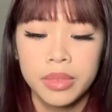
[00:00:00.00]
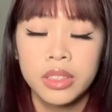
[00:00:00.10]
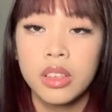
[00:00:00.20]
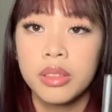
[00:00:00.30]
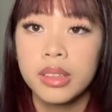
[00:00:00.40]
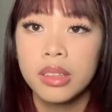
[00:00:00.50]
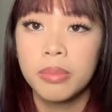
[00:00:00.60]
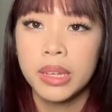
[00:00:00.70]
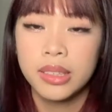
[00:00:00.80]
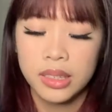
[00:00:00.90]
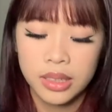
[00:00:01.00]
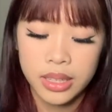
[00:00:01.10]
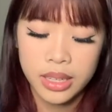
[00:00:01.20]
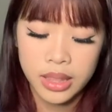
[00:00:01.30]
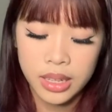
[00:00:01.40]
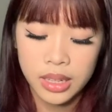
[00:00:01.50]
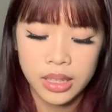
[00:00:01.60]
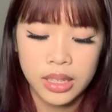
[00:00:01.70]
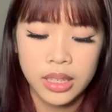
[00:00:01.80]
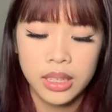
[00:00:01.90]
So this is basically the
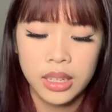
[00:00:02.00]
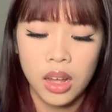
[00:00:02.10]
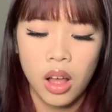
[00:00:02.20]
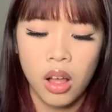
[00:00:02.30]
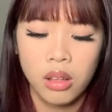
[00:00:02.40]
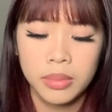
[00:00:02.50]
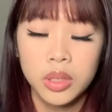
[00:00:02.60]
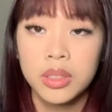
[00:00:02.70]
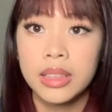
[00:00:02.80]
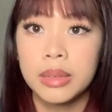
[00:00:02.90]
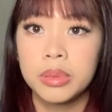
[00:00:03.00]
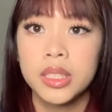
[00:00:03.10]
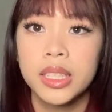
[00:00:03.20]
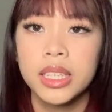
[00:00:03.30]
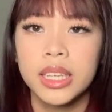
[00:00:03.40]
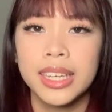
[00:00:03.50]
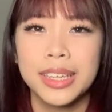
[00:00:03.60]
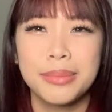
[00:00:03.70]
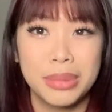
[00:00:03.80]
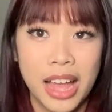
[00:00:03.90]
Clinique Almost Lipstick
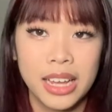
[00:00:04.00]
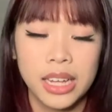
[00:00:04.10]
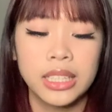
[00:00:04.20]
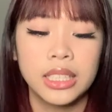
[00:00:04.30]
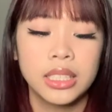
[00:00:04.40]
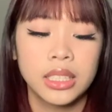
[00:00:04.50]
in Black Honey.